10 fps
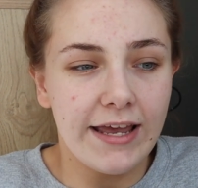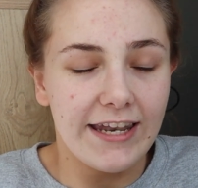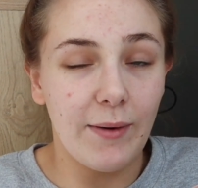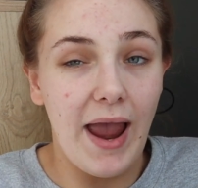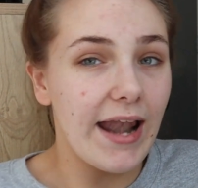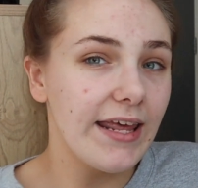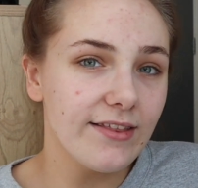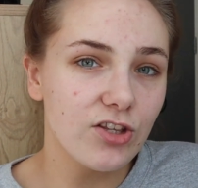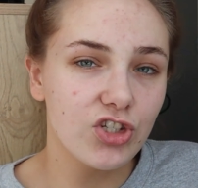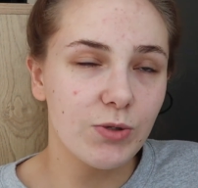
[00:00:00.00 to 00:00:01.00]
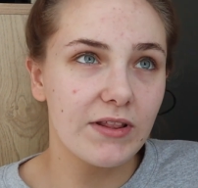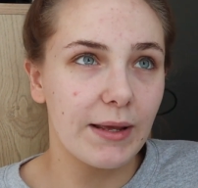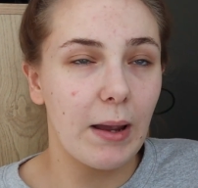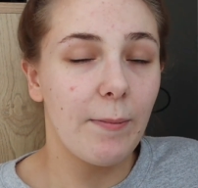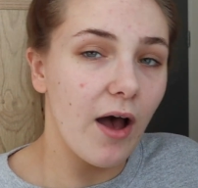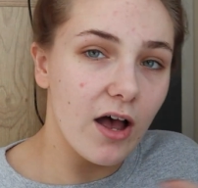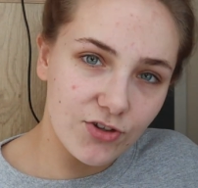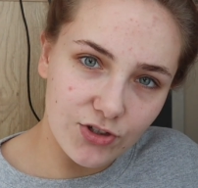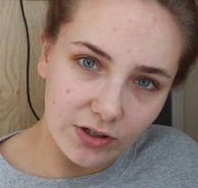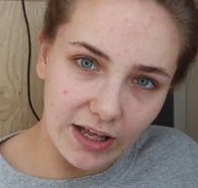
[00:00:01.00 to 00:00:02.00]
Now, anything to do with like my
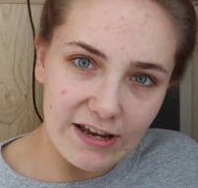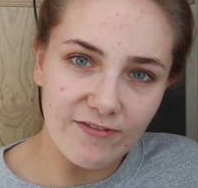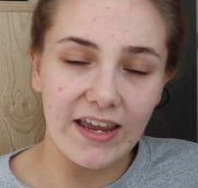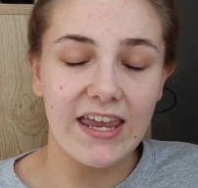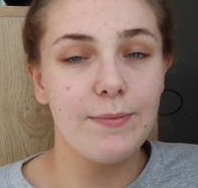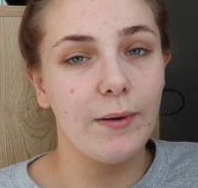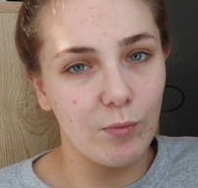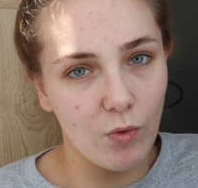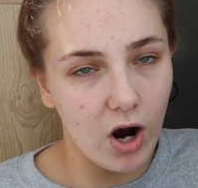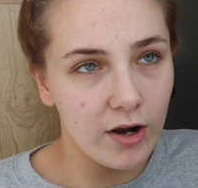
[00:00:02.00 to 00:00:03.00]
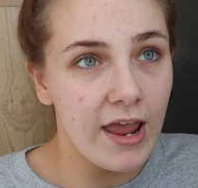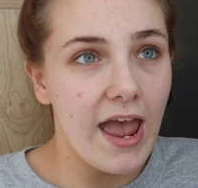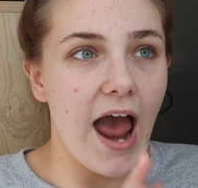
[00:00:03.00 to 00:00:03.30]
personal life, I keep in one,